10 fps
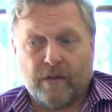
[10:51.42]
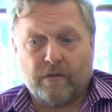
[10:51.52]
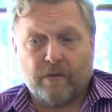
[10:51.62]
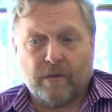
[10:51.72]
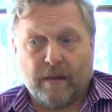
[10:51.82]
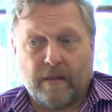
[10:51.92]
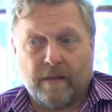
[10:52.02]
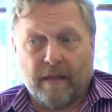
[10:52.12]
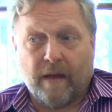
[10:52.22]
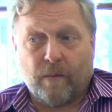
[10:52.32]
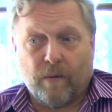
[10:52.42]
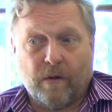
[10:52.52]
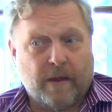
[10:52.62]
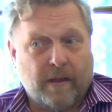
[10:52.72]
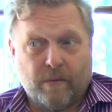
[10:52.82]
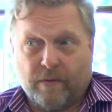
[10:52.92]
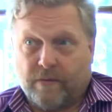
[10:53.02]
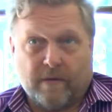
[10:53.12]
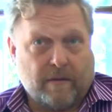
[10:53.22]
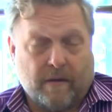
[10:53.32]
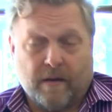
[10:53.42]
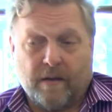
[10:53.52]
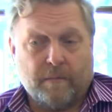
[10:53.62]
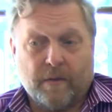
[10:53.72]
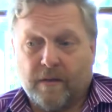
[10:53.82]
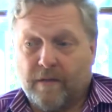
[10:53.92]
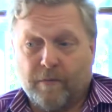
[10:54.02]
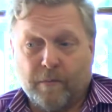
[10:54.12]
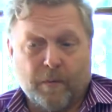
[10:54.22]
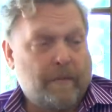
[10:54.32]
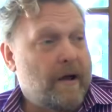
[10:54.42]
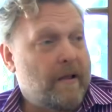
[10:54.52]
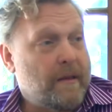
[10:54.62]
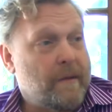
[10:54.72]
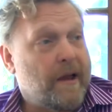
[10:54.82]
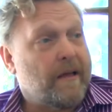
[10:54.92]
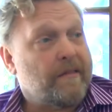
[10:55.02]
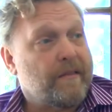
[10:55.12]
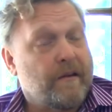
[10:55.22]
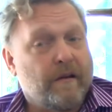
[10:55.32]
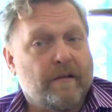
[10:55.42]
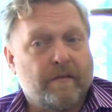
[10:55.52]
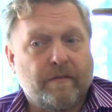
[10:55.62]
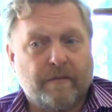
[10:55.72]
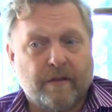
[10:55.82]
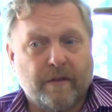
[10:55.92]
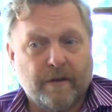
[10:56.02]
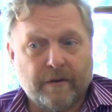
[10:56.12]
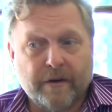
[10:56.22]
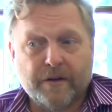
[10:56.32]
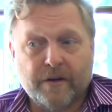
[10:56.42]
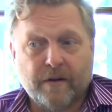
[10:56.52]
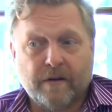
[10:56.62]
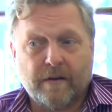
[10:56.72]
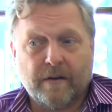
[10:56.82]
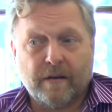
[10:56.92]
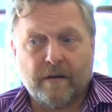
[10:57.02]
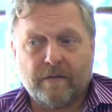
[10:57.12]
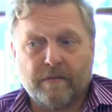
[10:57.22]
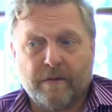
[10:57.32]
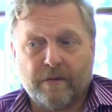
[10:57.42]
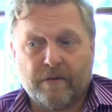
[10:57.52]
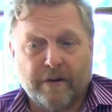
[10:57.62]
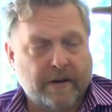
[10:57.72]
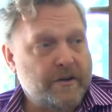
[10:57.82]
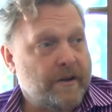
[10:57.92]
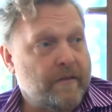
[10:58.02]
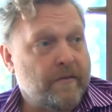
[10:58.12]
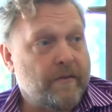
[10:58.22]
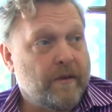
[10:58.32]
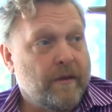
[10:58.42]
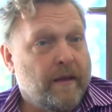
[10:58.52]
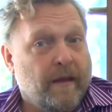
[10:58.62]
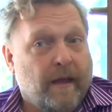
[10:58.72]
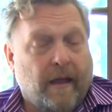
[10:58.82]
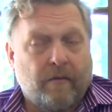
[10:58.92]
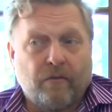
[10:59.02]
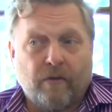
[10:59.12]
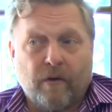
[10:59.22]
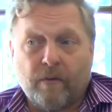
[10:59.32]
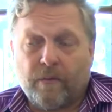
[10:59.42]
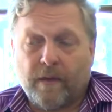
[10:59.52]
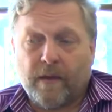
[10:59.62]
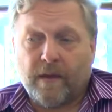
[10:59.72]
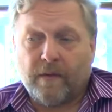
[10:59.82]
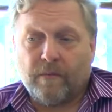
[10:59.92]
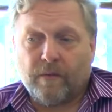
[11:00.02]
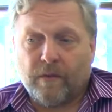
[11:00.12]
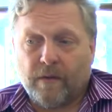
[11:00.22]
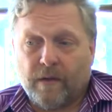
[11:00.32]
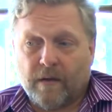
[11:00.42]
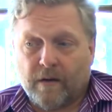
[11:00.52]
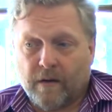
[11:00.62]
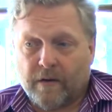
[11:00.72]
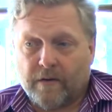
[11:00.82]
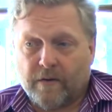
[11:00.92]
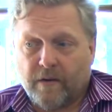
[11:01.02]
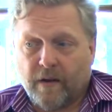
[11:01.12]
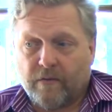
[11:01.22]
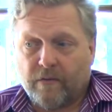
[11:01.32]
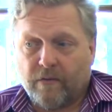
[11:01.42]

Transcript: doing that work. He was an unbelievable polymath of the literature and of the traditions. And so he really encouraged us